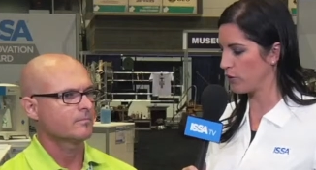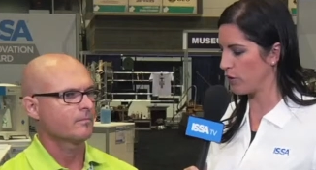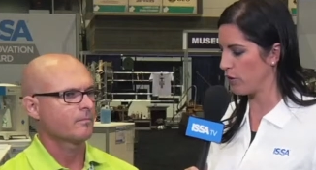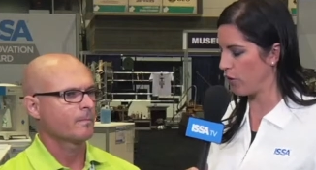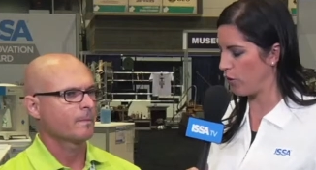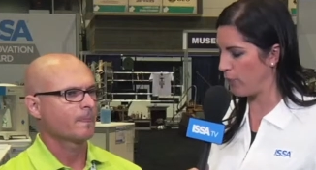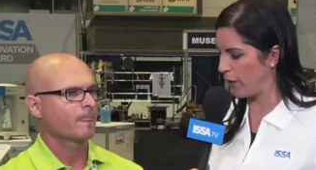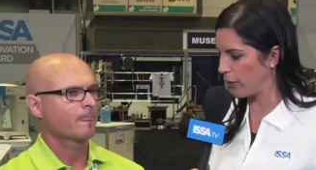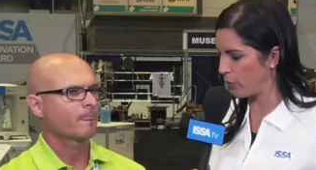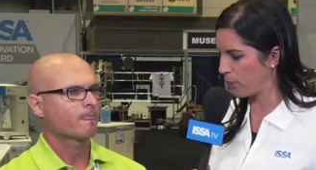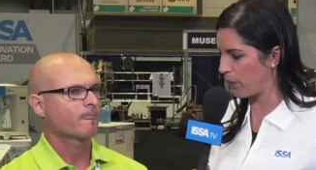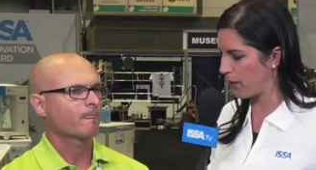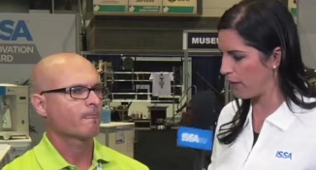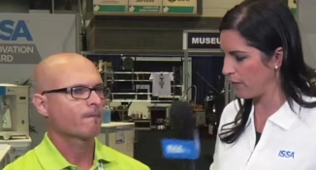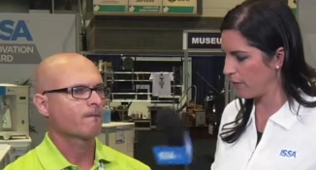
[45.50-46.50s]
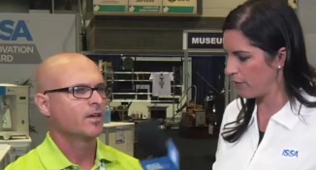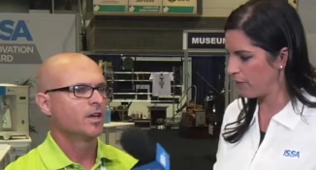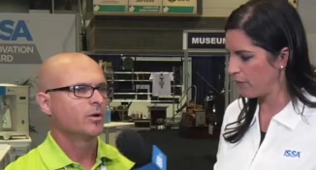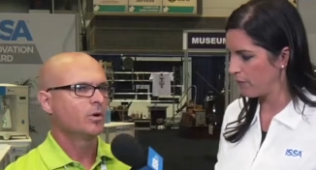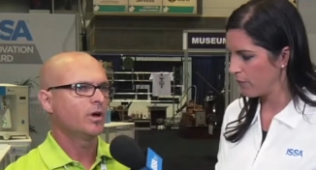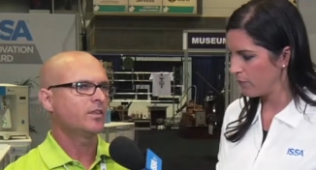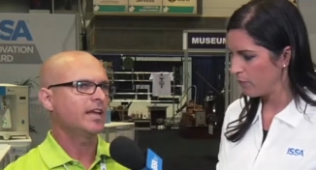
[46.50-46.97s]
Speaker 1: to know about your product?
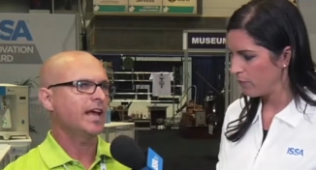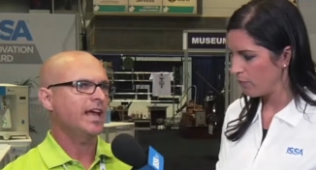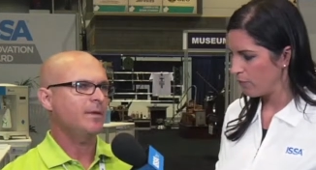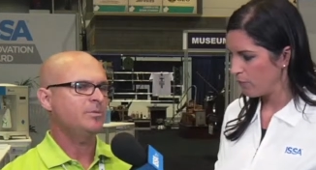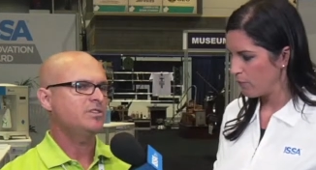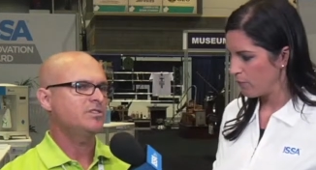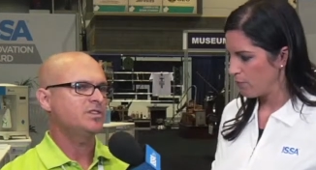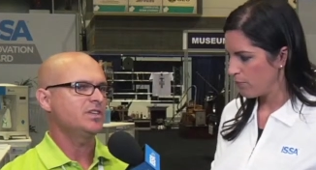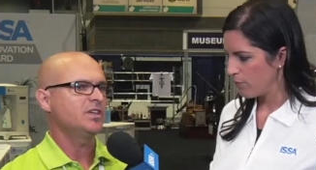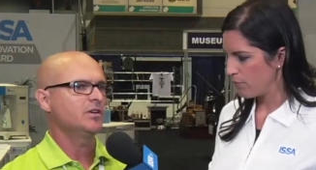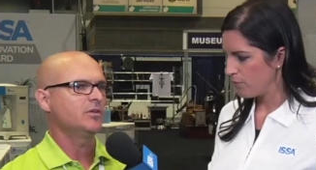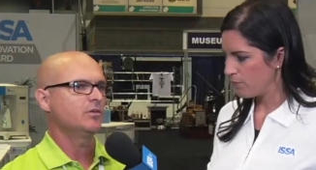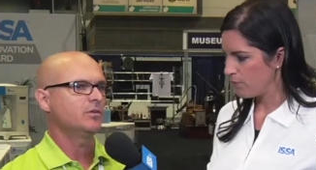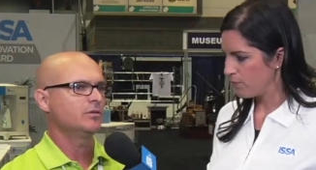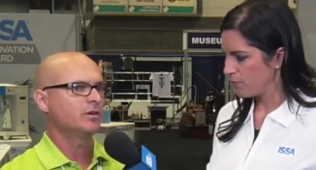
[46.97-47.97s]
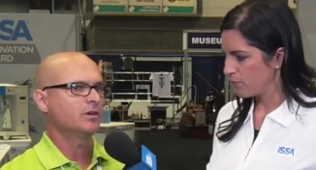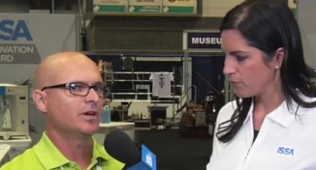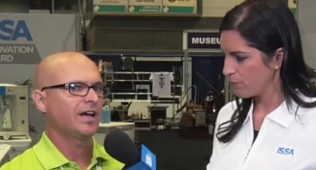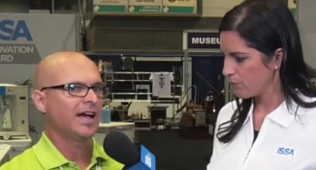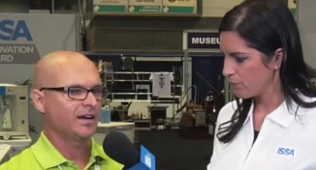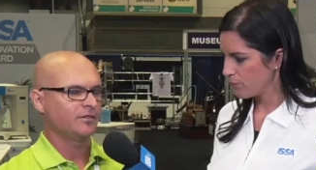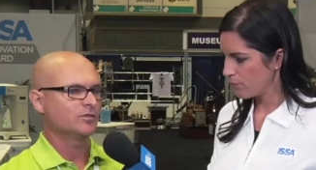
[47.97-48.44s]
Speaker 2: Well, the I P C Eagle
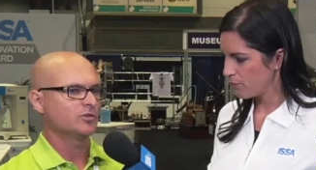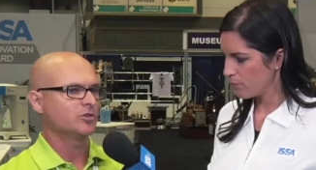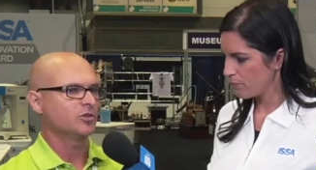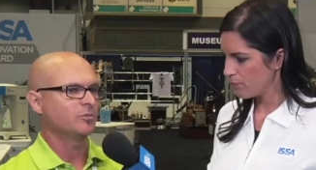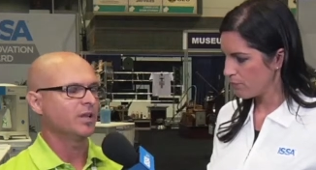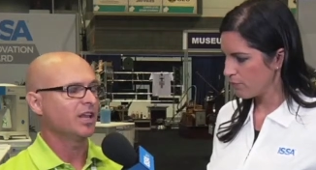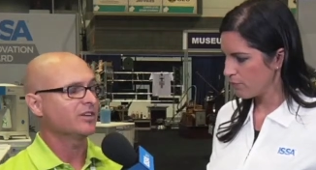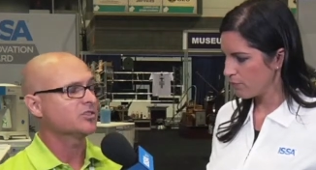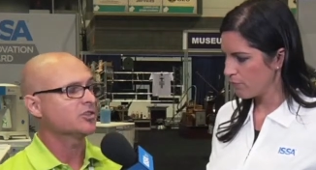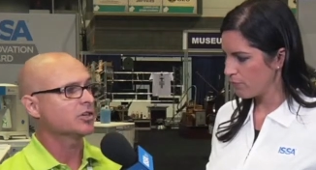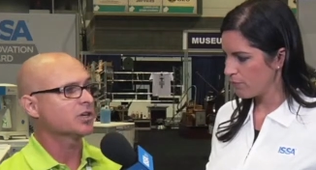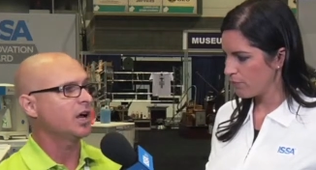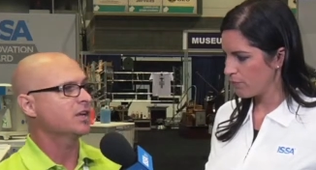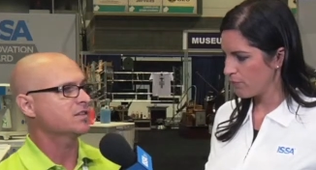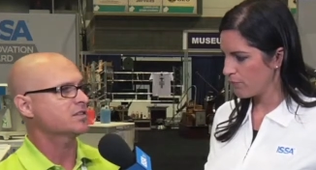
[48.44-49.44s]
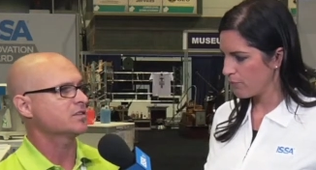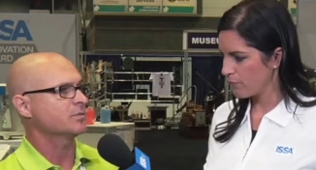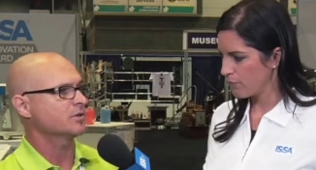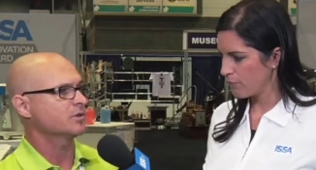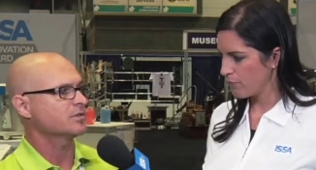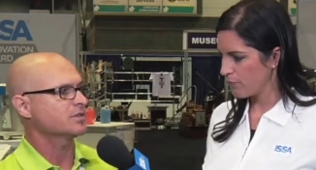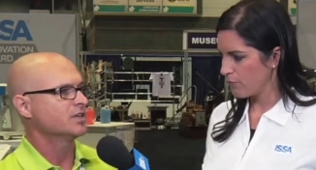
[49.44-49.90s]
HydroTube allows your
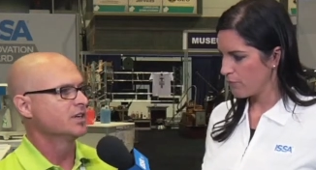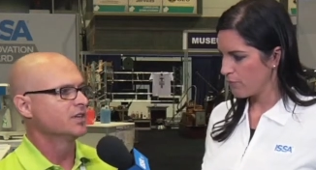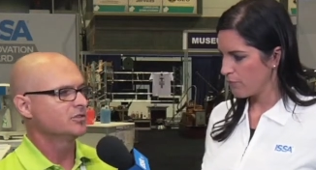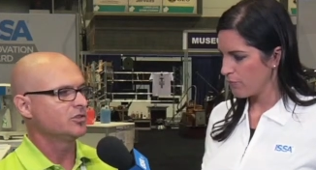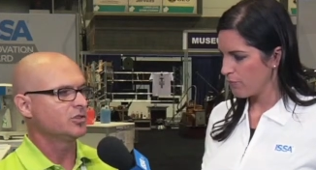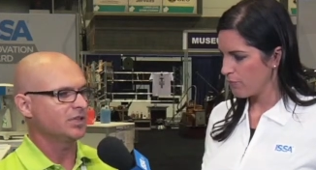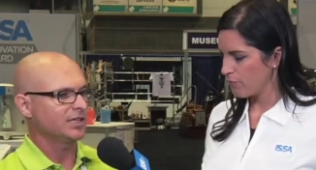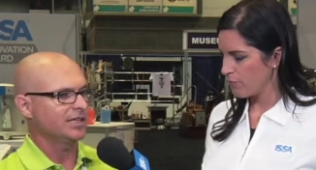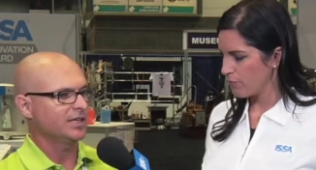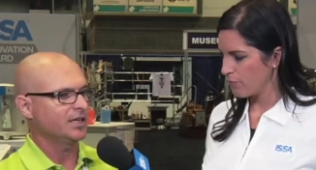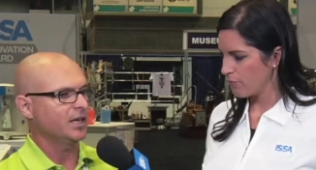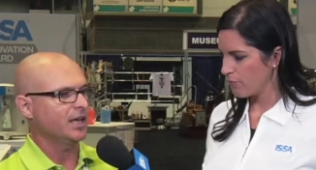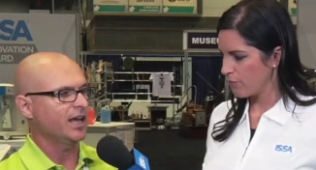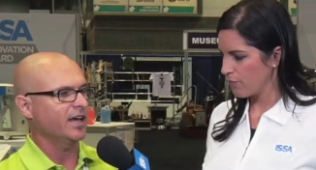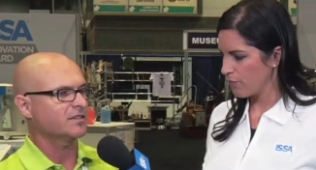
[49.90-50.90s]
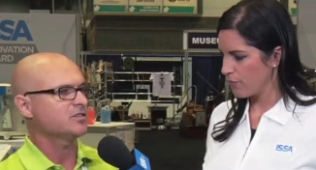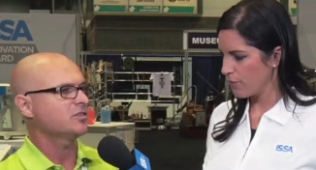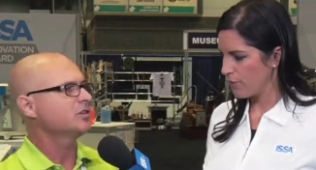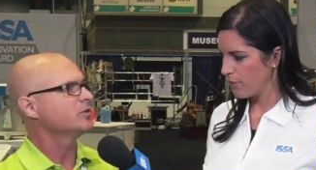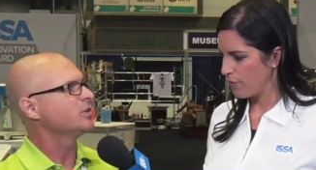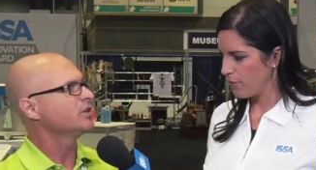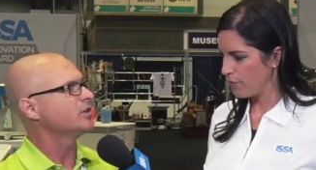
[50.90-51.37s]
customers to clean
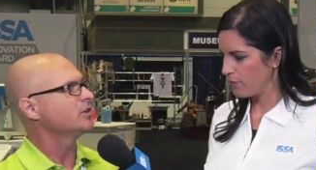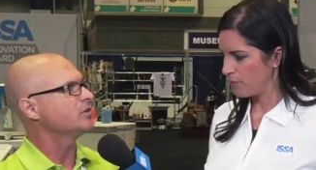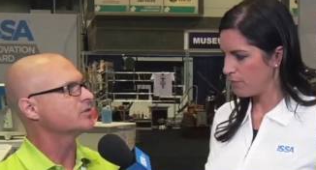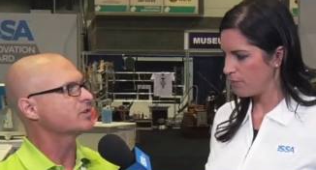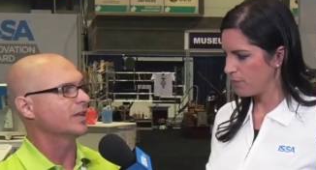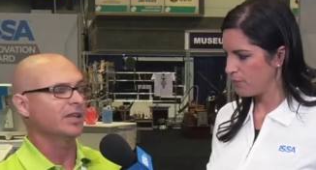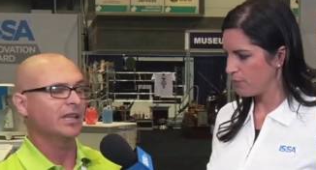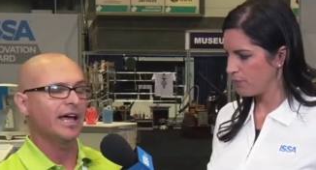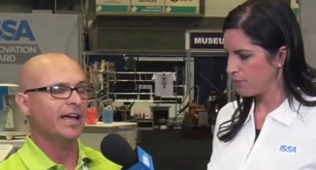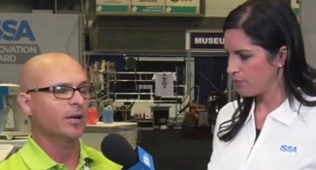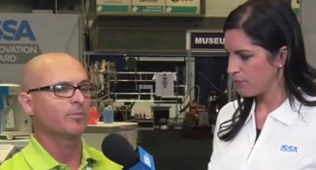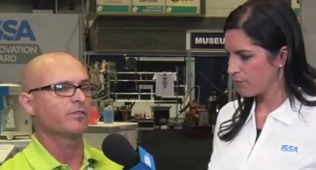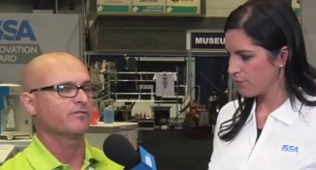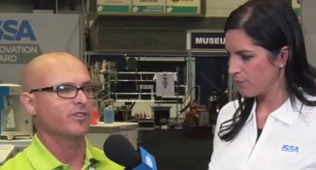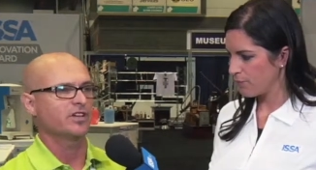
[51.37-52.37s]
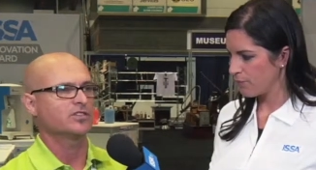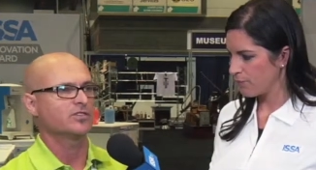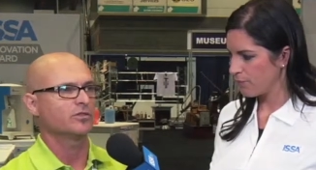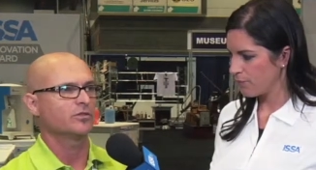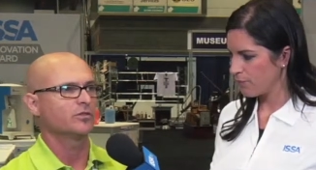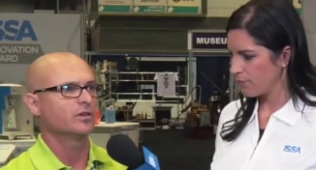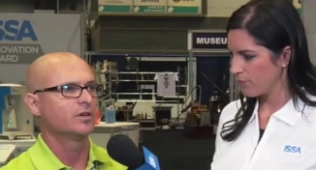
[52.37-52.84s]
exterior windows like a
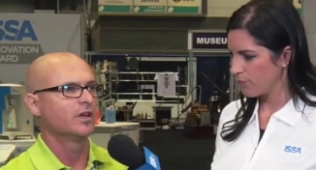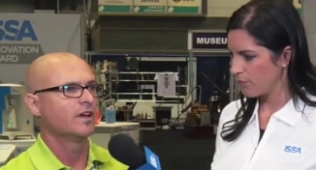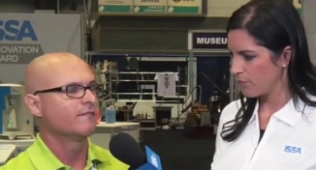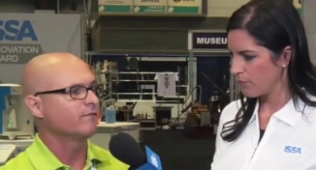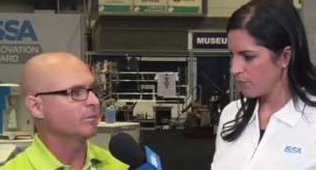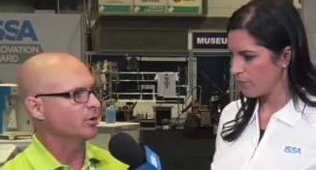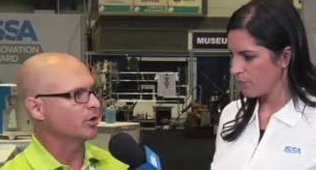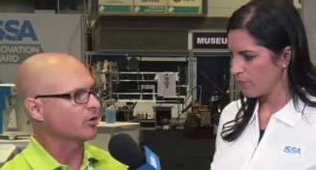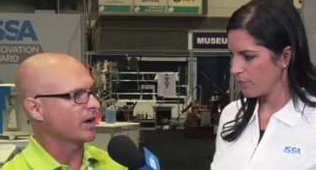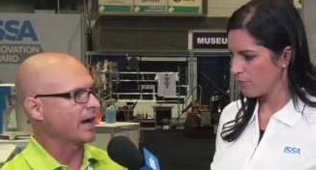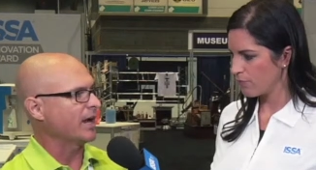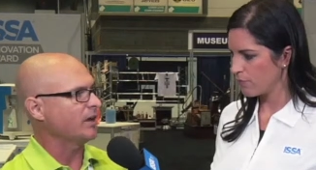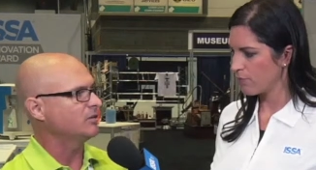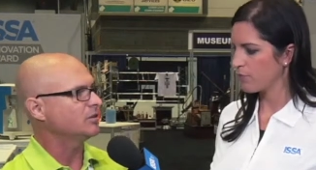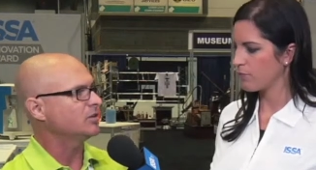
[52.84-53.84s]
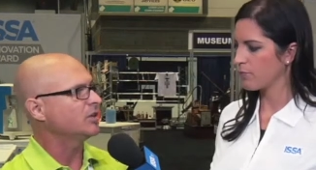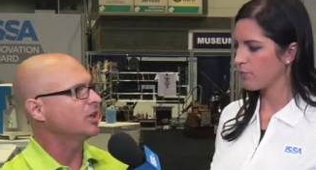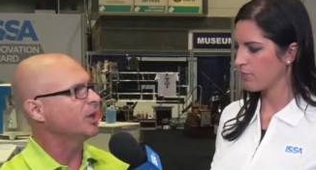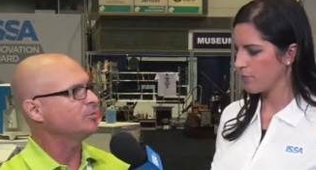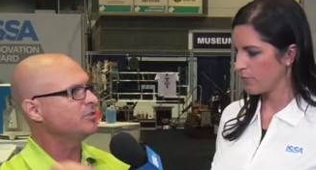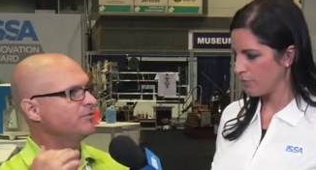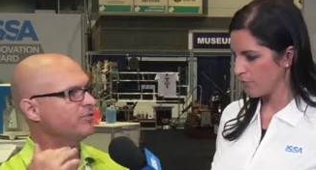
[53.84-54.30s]
professional from the ground
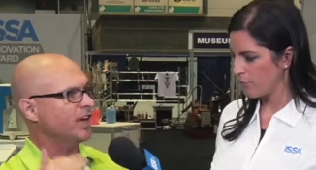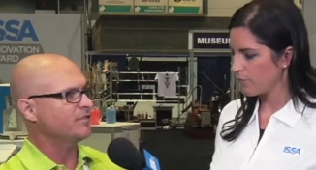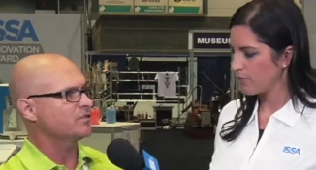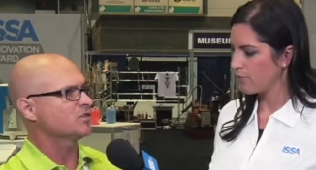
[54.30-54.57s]
up to five